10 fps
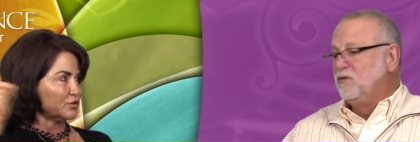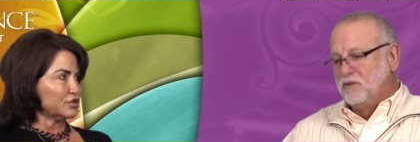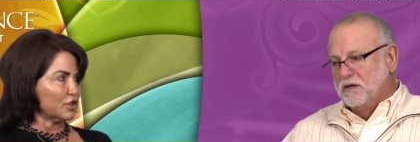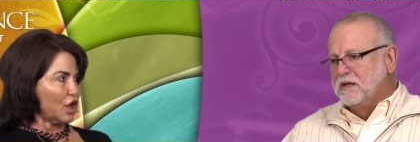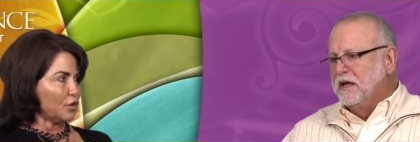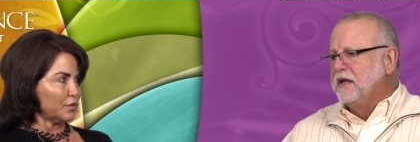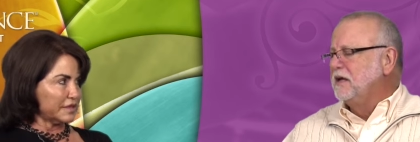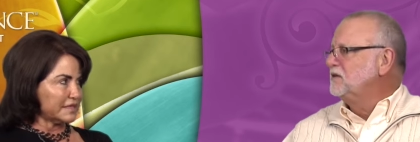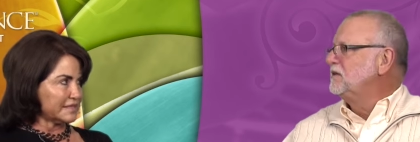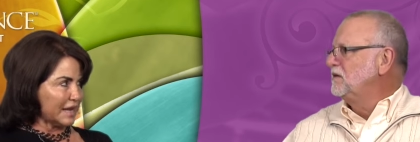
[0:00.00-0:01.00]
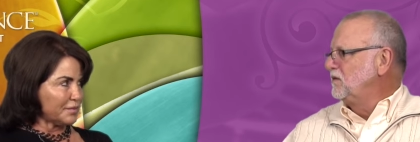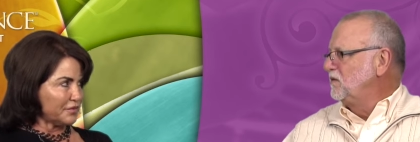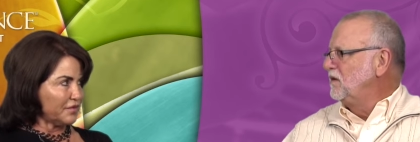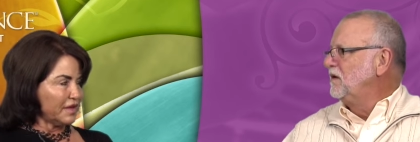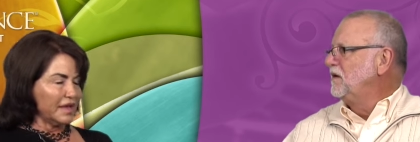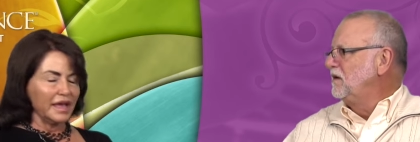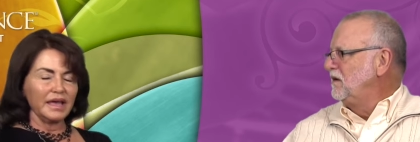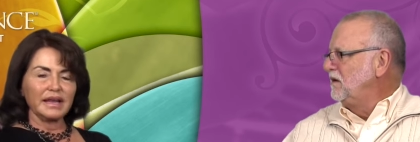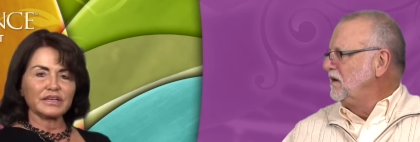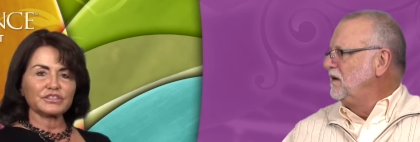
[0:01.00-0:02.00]
Speaker 1: goes along with this type of
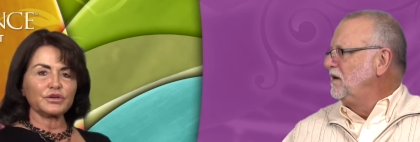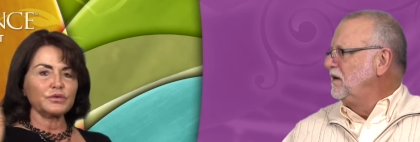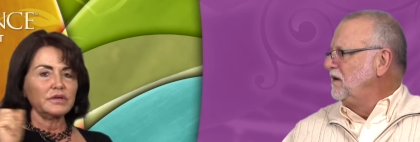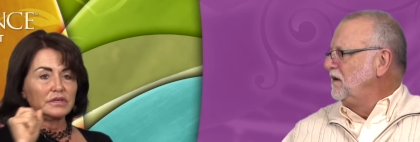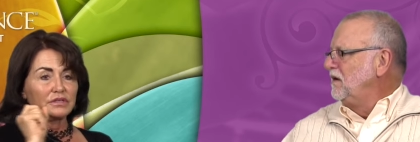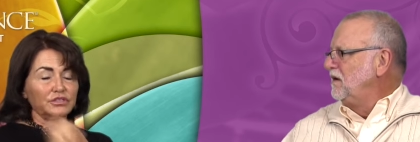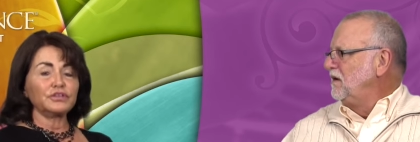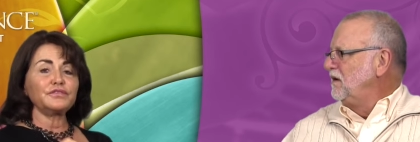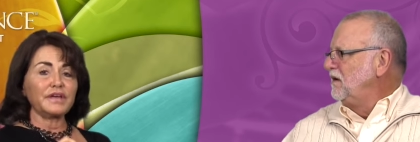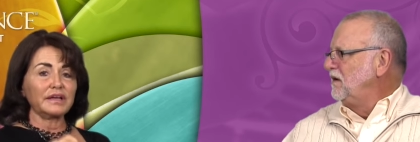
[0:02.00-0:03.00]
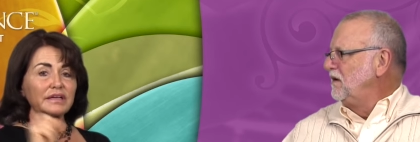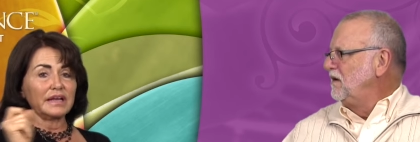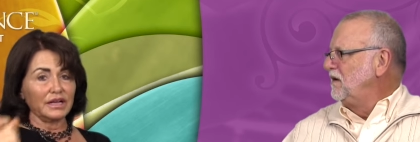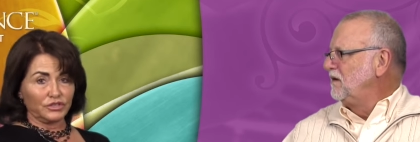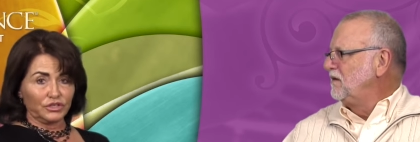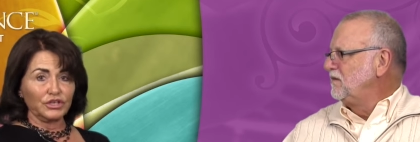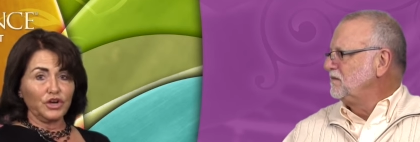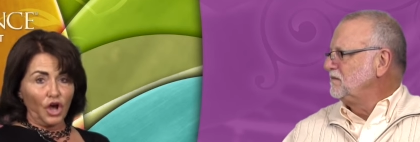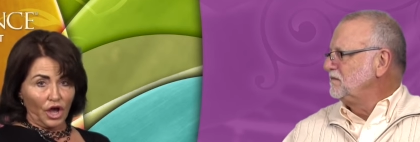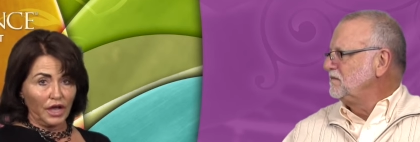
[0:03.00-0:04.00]
headache. So Sudafed can actually
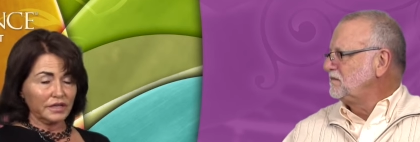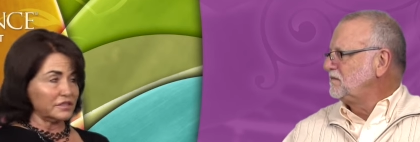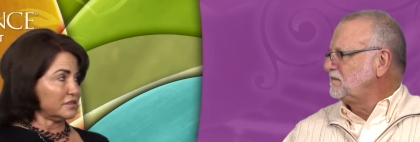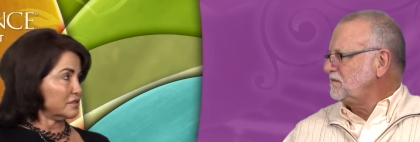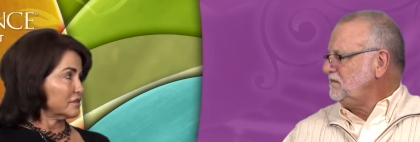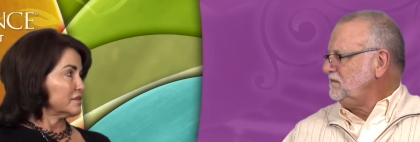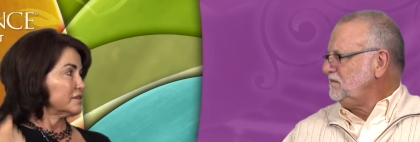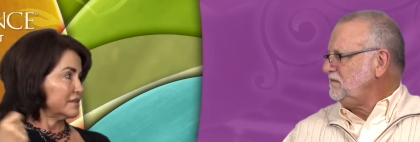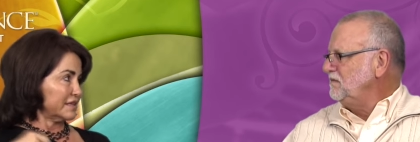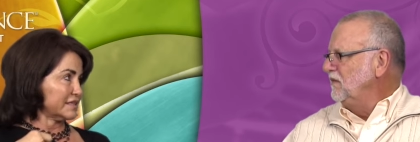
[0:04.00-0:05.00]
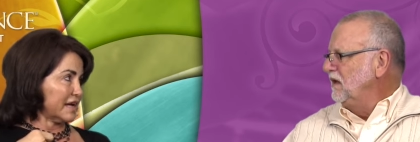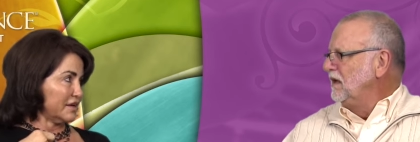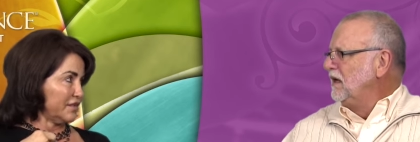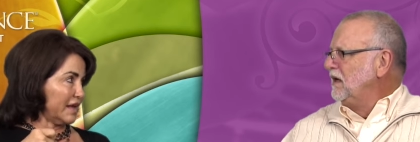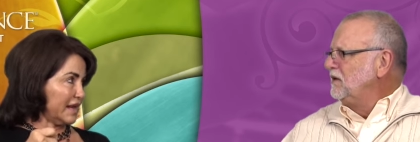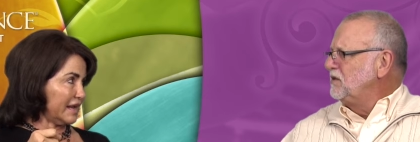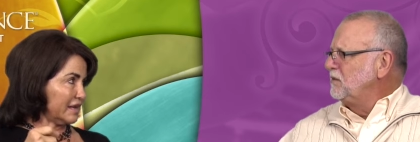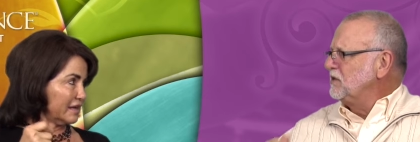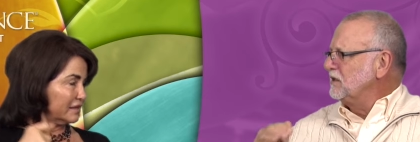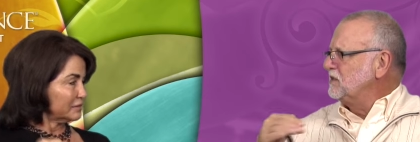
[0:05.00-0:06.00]
cause this kind of headache. It's
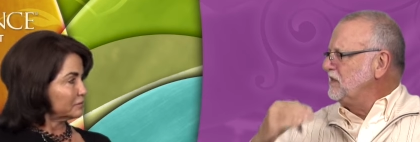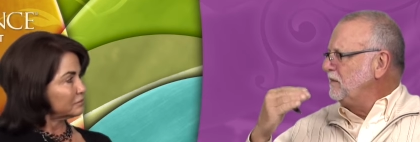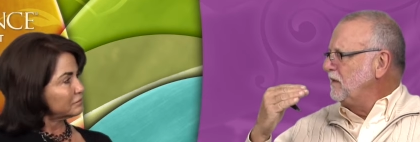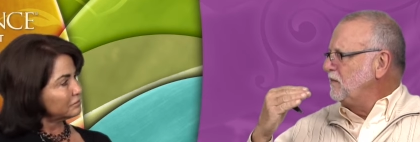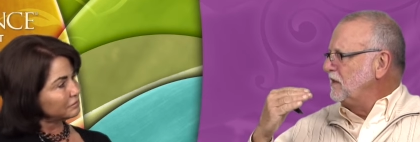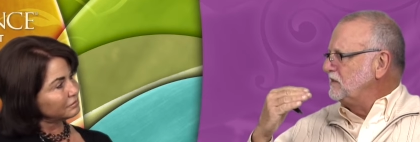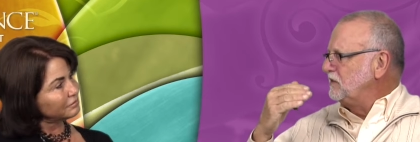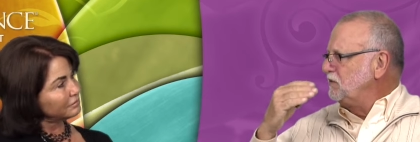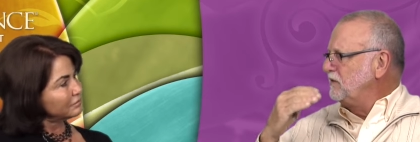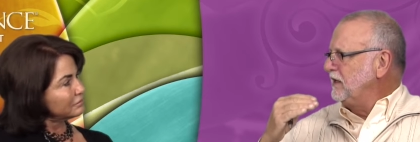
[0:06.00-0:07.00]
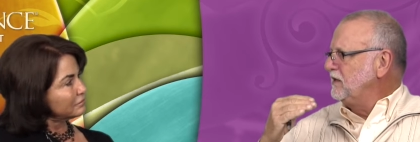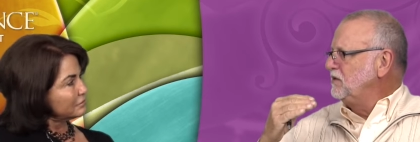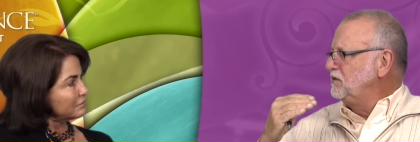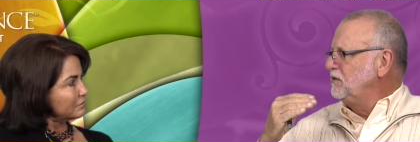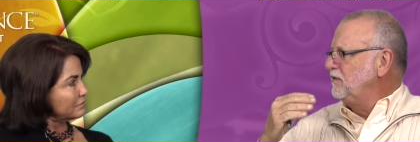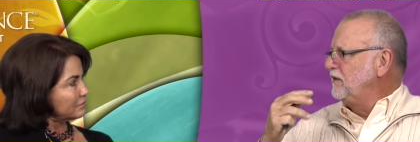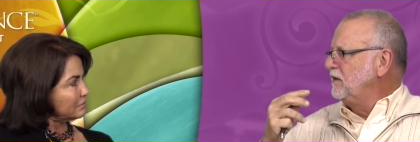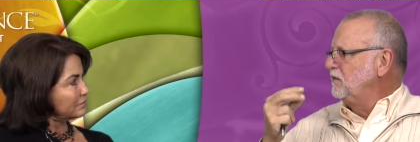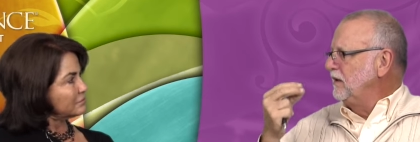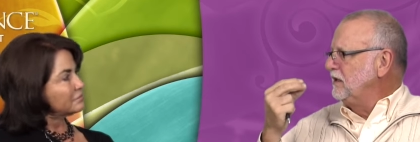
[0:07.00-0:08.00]
Speaker 2: almost like a step up process. You're taking the
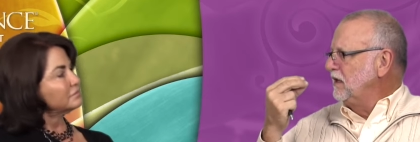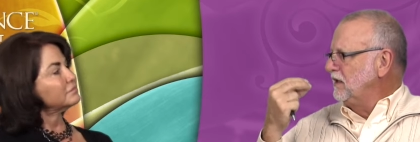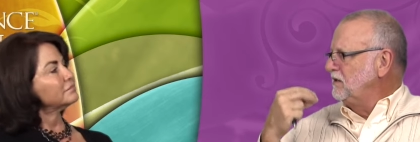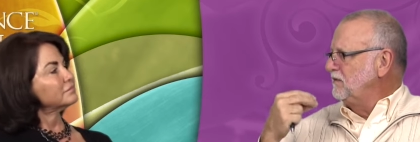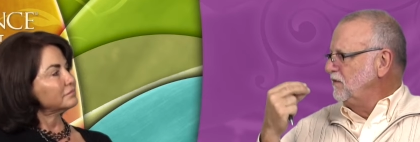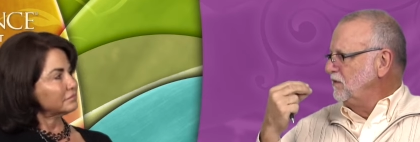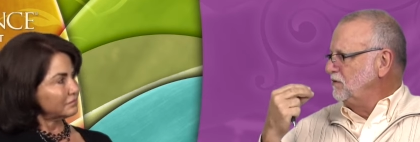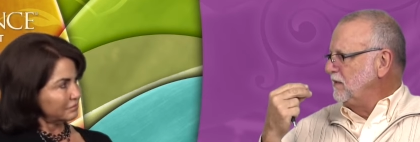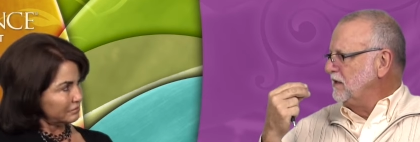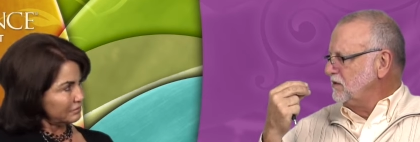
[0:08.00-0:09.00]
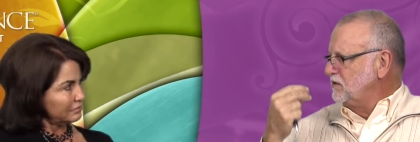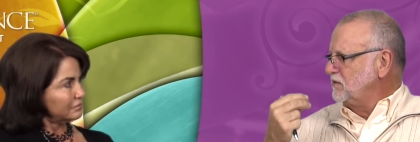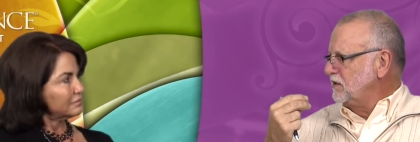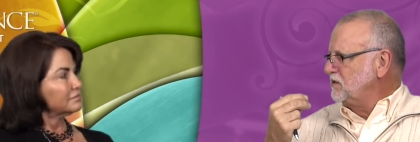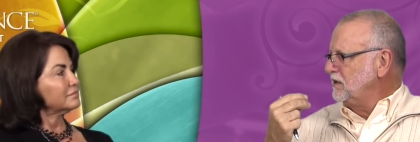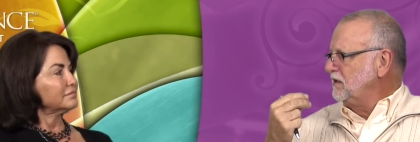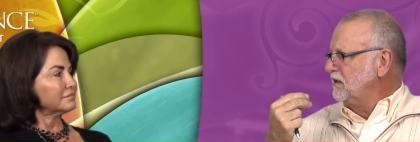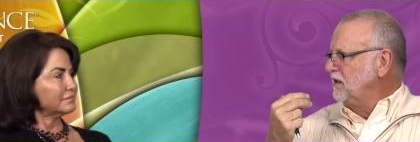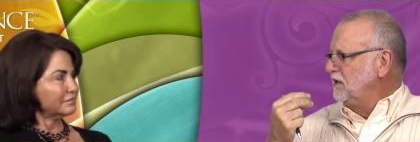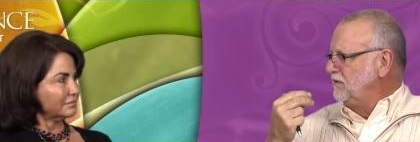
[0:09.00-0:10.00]
Sudafed to regulate the fluids by constricting
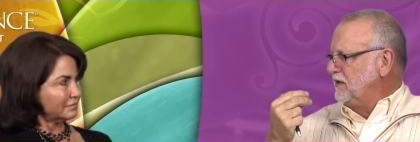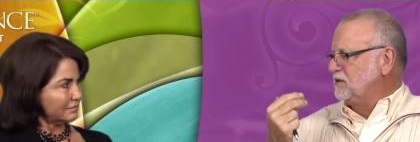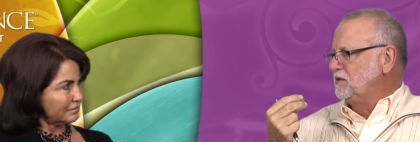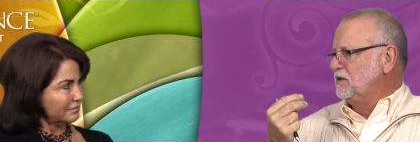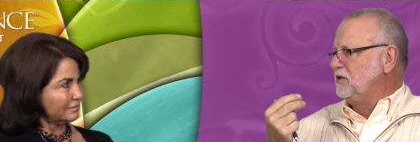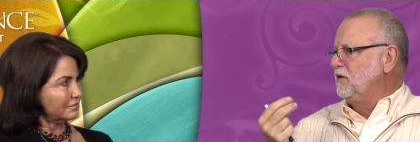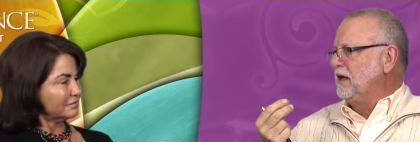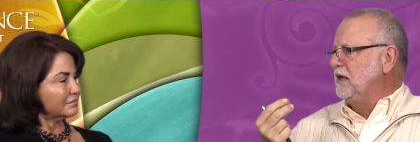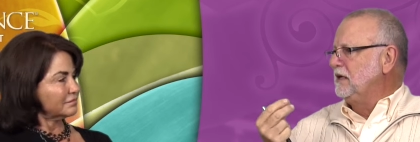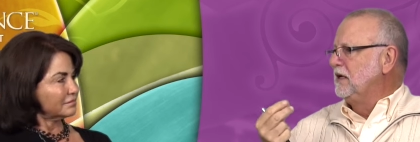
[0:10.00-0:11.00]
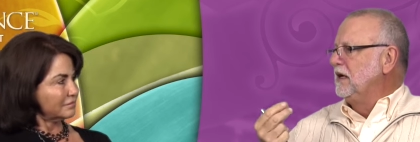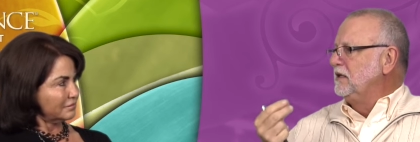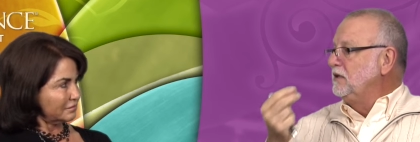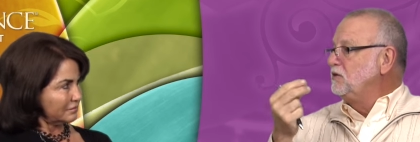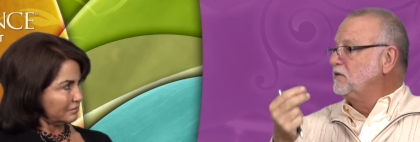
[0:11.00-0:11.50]
mm-hmm. the vessels in your head. Then you